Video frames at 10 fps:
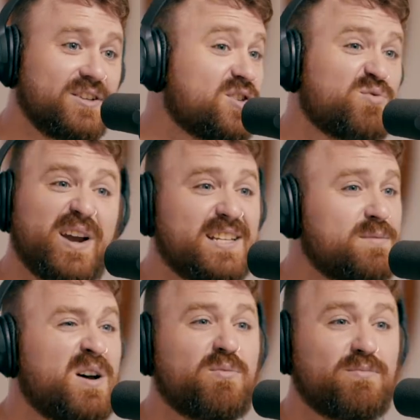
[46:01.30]
Just raise
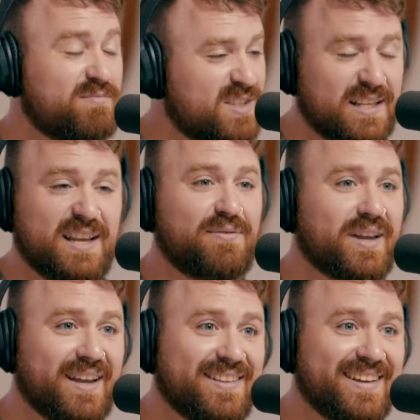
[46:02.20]
them up
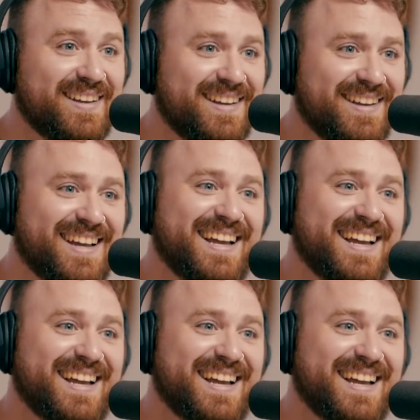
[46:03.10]
significantly. I think